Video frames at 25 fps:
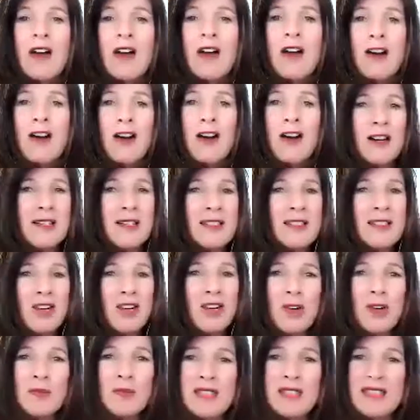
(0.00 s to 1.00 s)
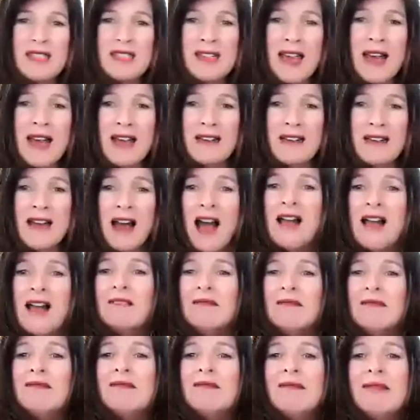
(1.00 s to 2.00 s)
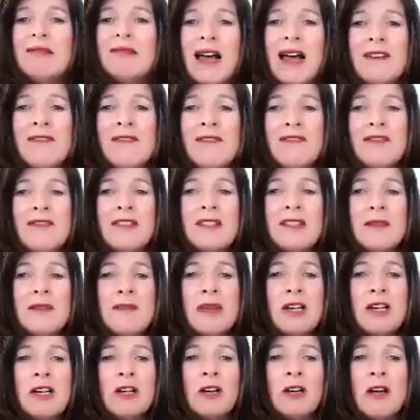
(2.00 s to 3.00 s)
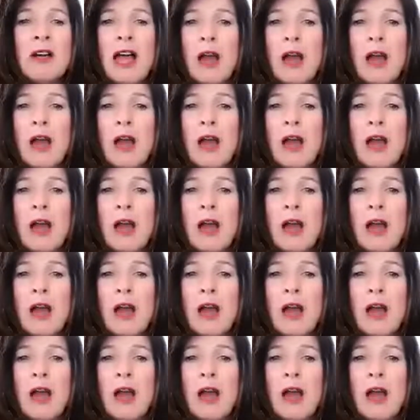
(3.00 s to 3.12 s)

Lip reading: Ernest Holmes said, life is a mirror